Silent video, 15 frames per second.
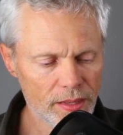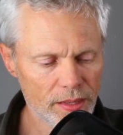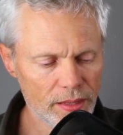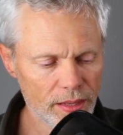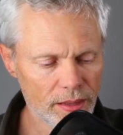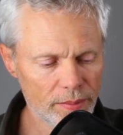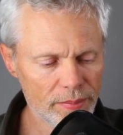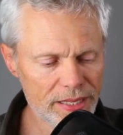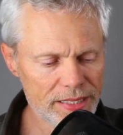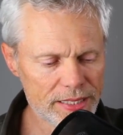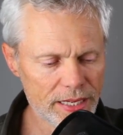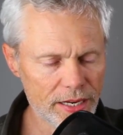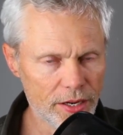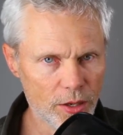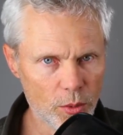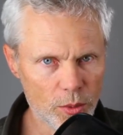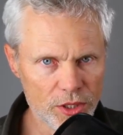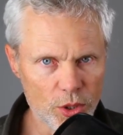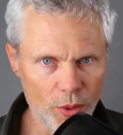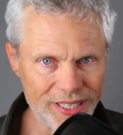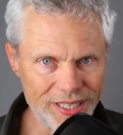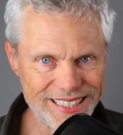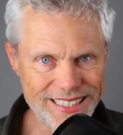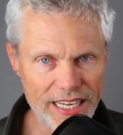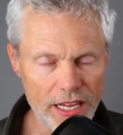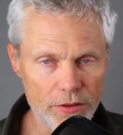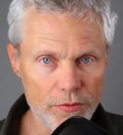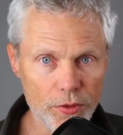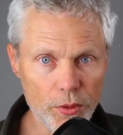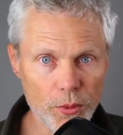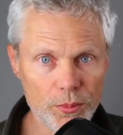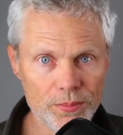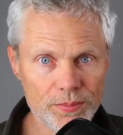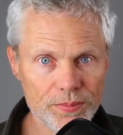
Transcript: It means that no one's going to save you.